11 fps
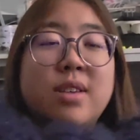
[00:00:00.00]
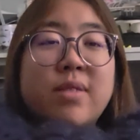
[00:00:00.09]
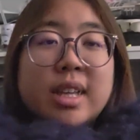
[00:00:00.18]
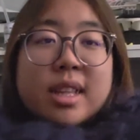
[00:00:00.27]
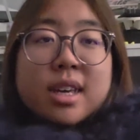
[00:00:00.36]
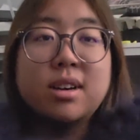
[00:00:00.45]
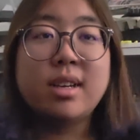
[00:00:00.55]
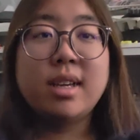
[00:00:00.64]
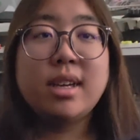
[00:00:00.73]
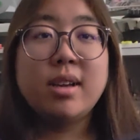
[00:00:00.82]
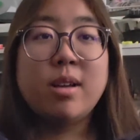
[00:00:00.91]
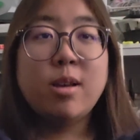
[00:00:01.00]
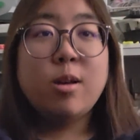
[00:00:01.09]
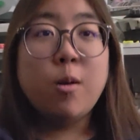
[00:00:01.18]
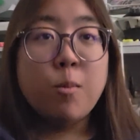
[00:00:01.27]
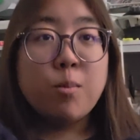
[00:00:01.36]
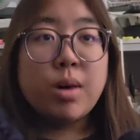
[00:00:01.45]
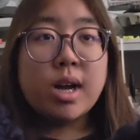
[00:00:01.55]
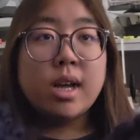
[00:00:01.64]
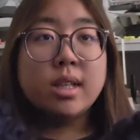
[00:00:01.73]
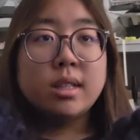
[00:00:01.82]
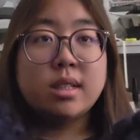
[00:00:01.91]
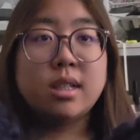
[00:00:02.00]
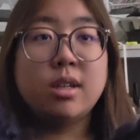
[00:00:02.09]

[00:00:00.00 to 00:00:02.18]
if I lay on it. But